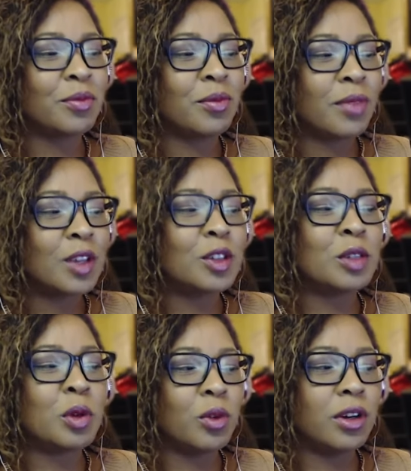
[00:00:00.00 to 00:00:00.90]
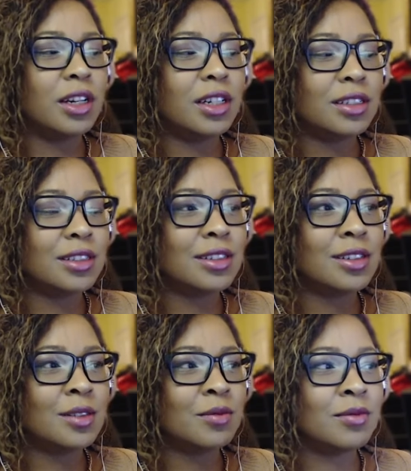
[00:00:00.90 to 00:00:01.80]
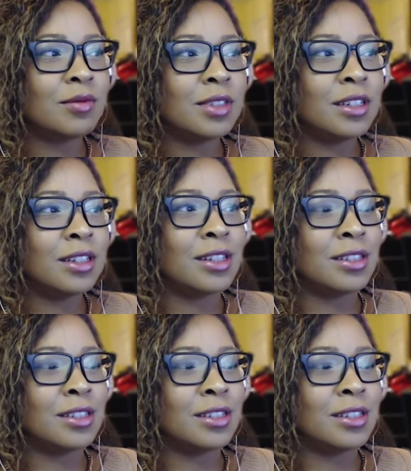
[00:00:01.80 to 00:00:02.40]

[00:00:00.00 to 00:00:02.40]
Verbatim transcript: Should be worried This